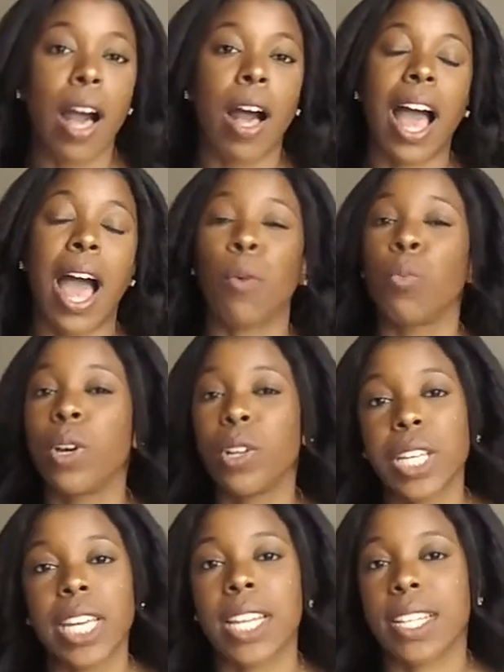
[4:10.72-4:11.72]
I will
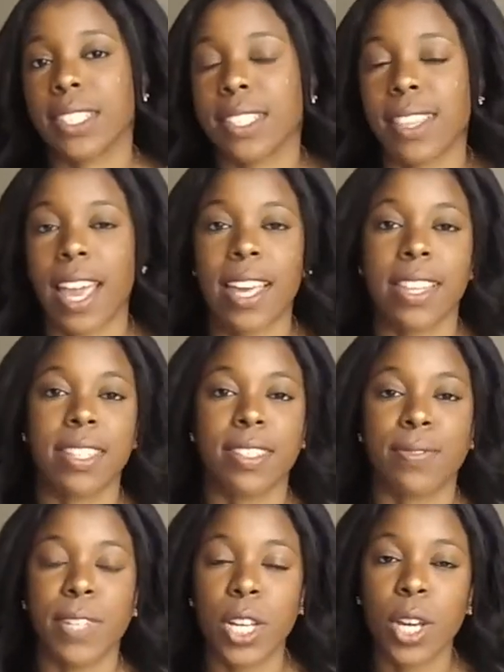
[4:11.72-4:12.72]
get into that in this
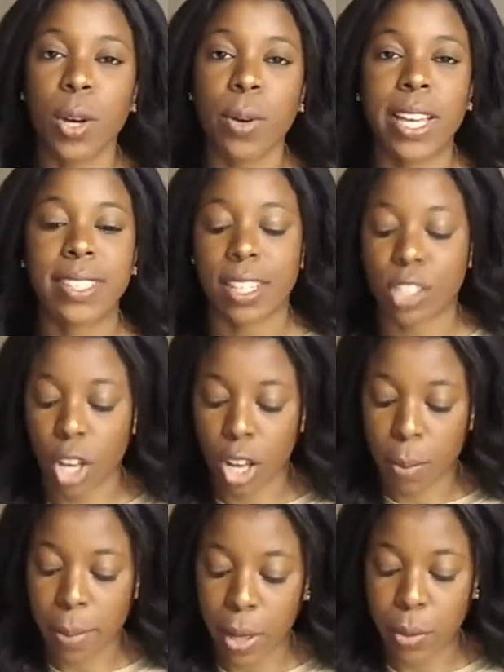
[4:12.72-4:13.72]
video as I talk
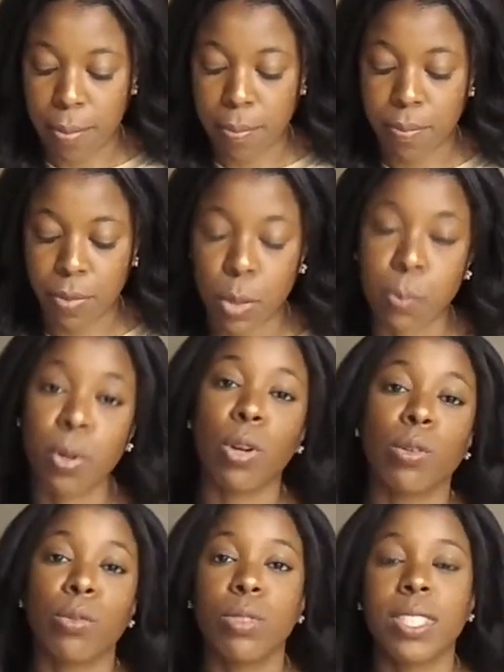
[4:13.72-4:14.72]
about the
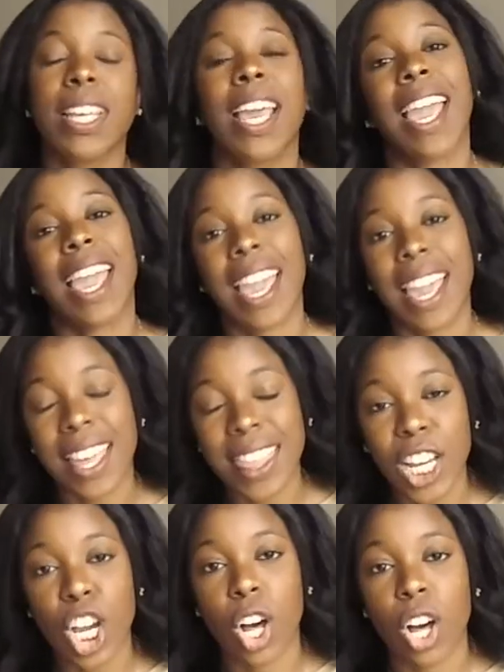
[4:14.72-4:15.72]
pros and the
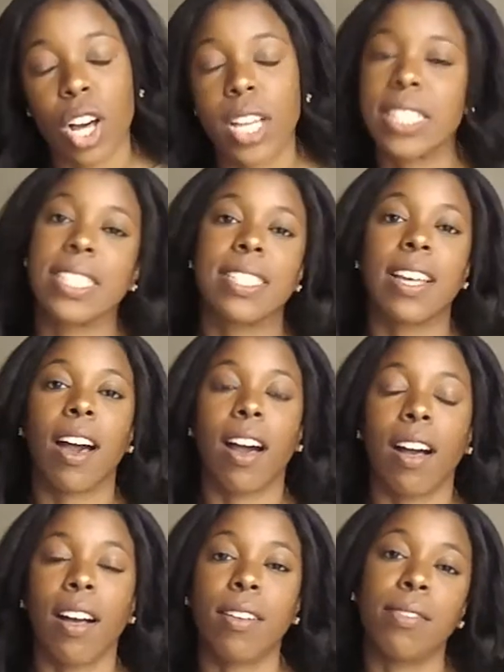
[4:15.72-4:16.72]
cons
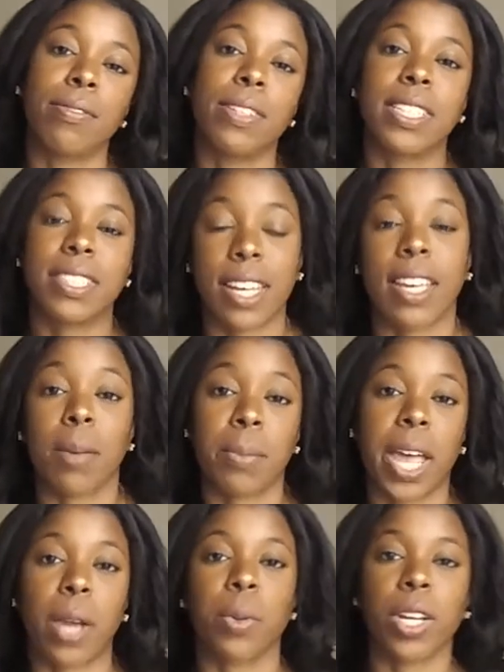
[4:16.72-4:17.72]
of taking
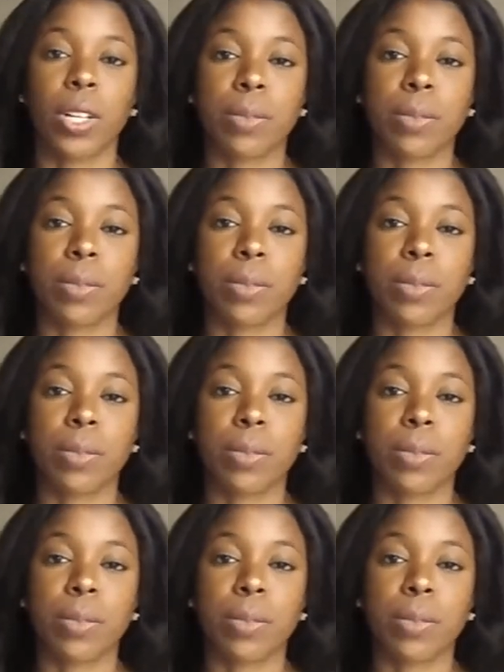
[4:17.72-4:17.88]
Plaquenil.